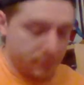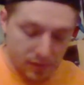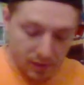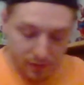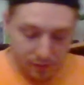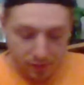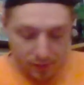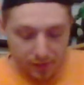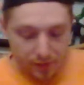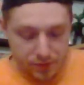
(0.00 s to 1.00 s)
Okay.
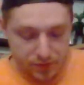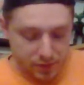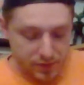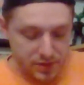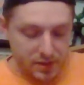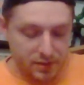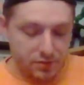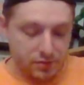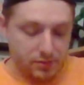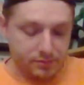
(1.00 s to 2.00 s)
Oh, they're just going to send it
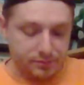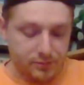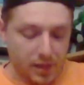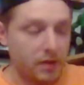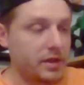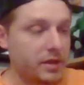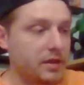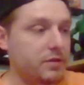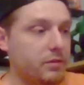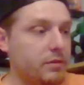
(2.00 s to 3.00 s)
to him. I'll get
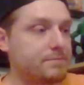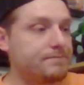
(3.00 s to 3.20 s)
it to